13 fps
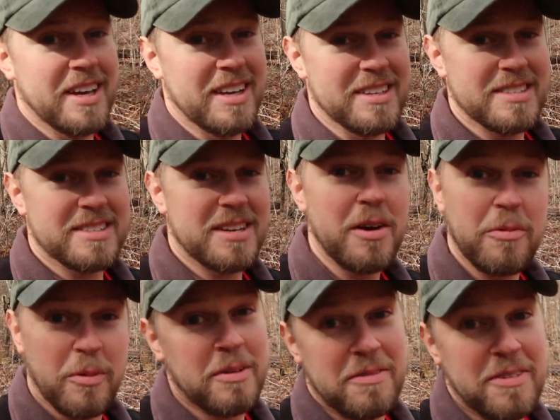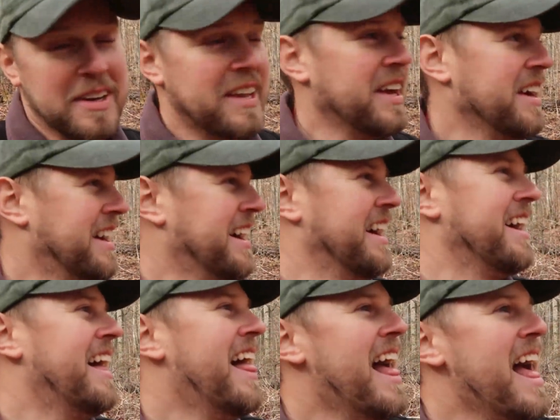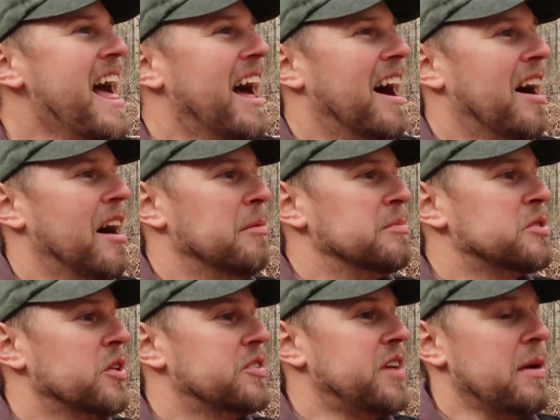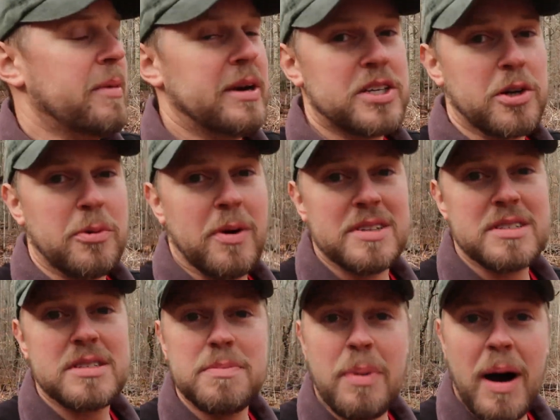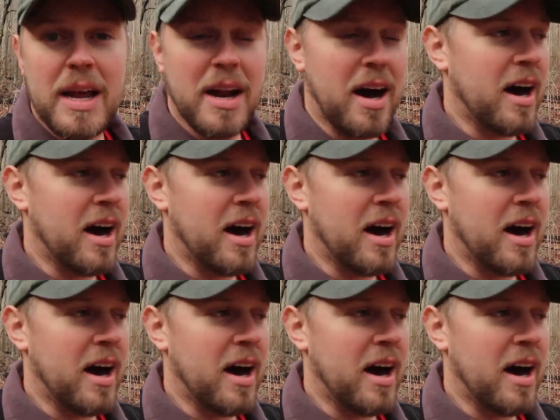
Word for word: is 1 foot. So the tape measure was spot